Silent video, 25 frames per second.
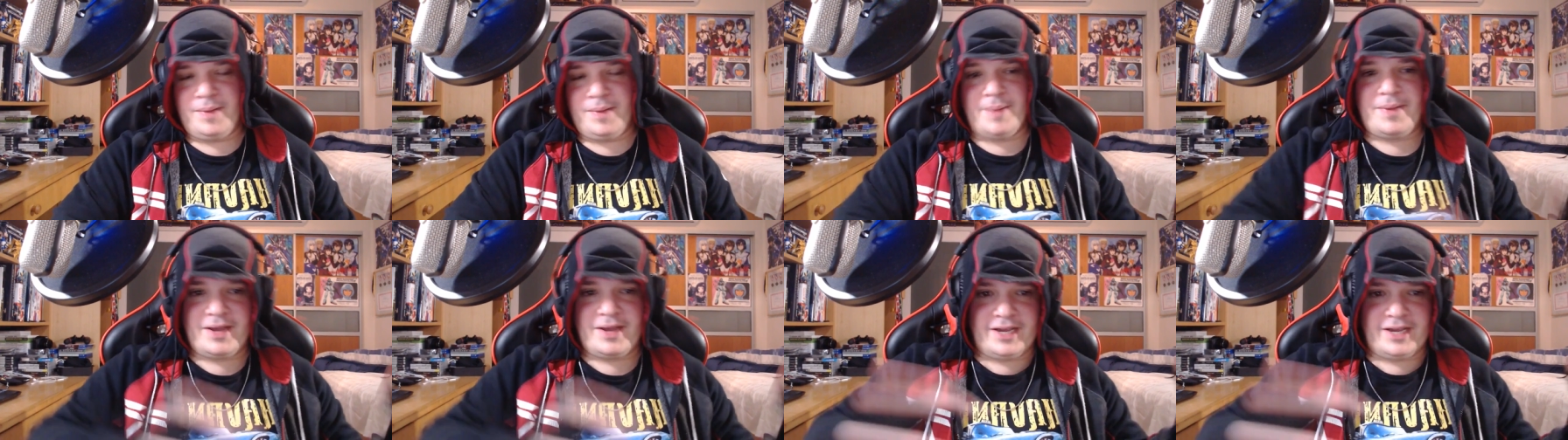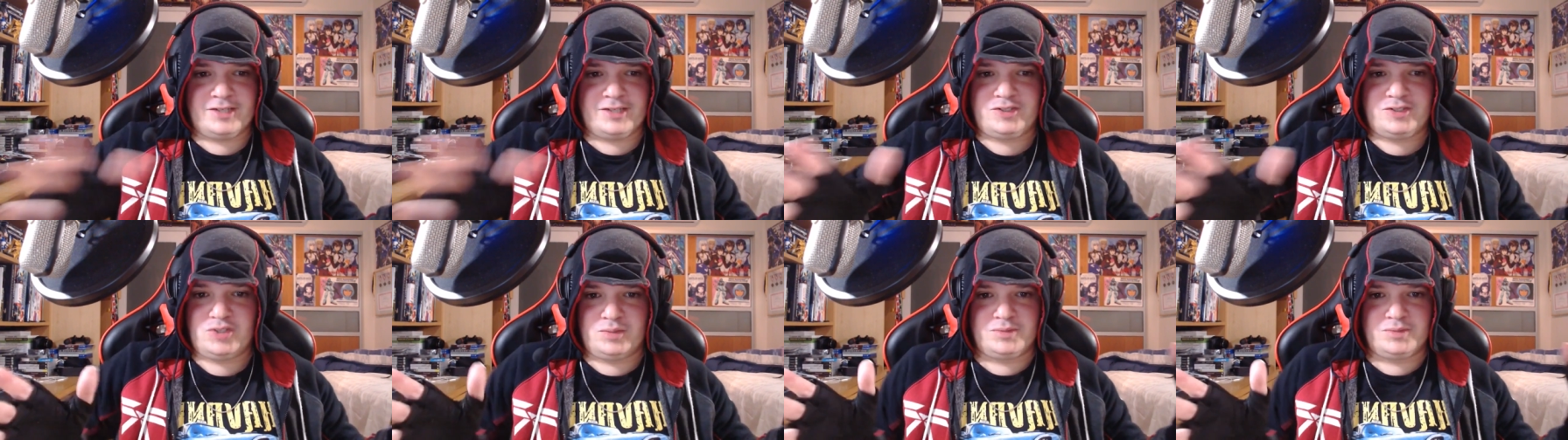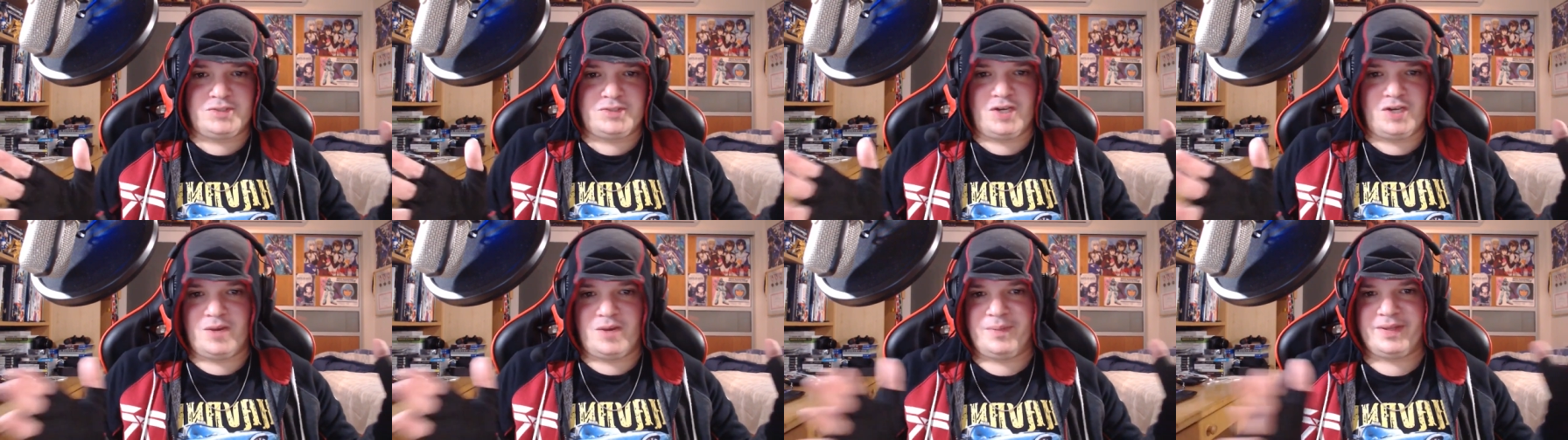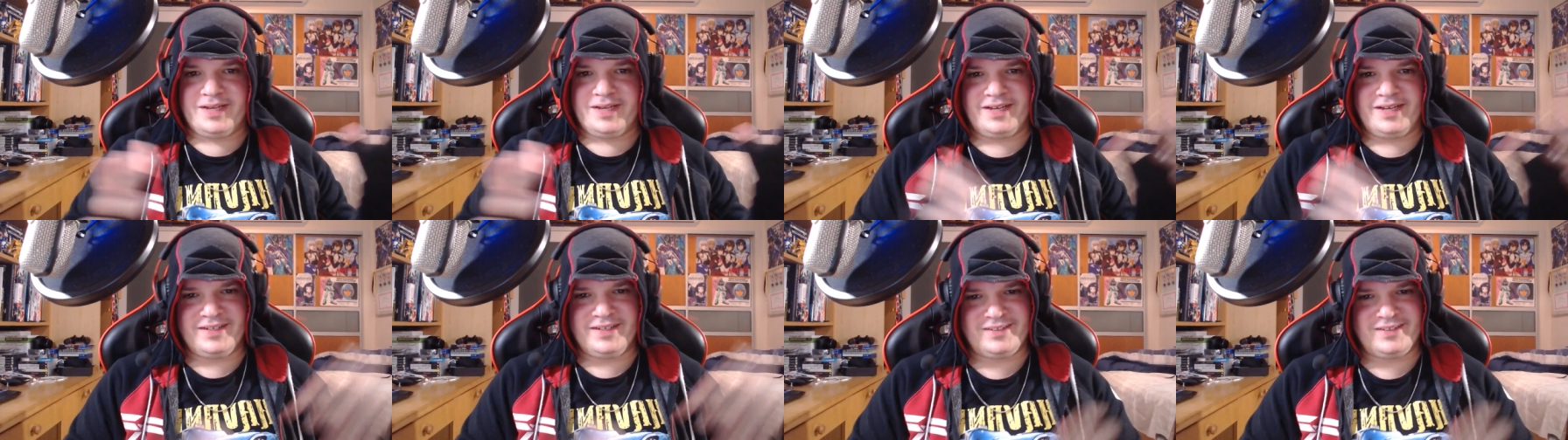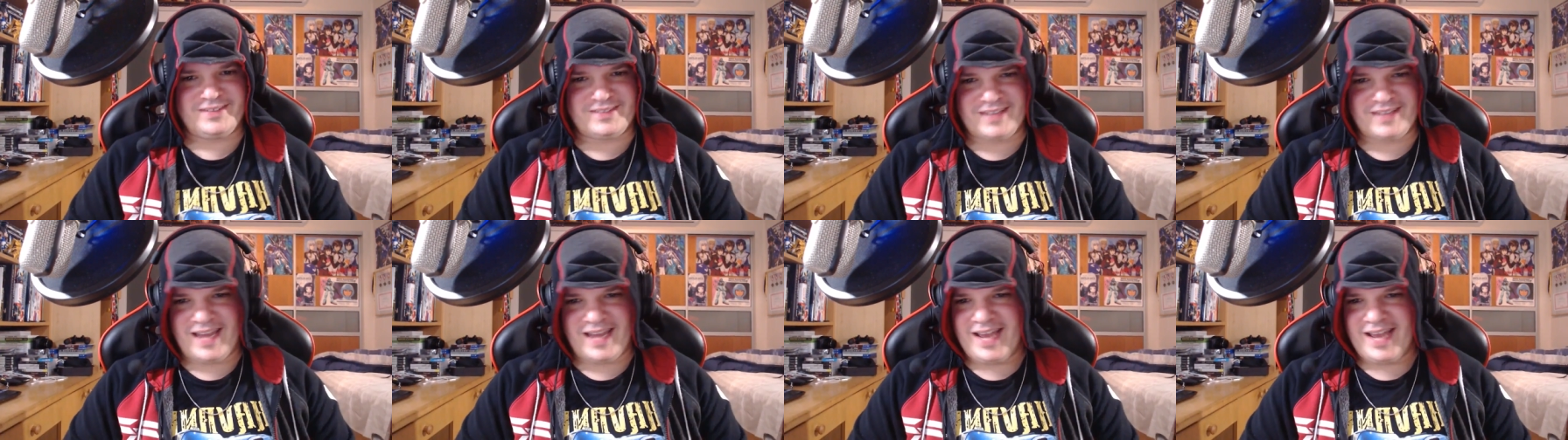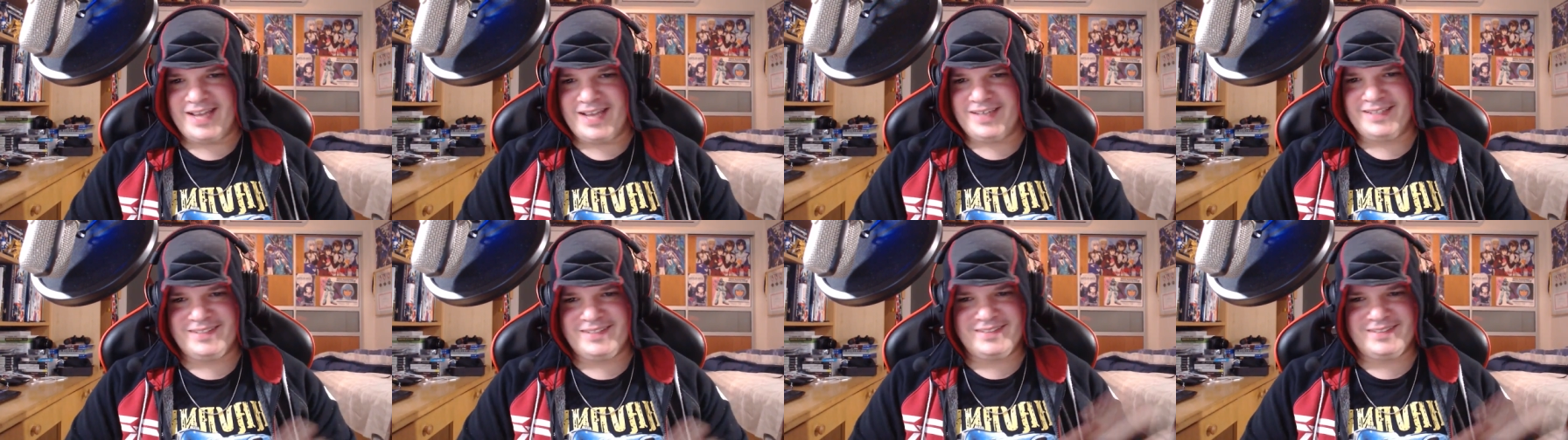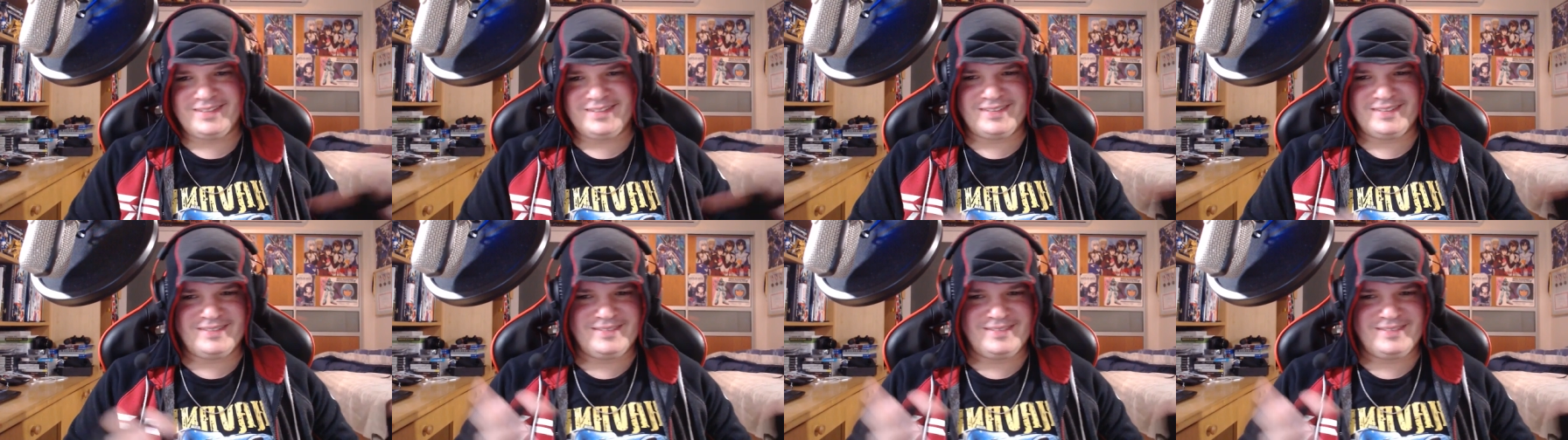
I, mean, I assume so because I.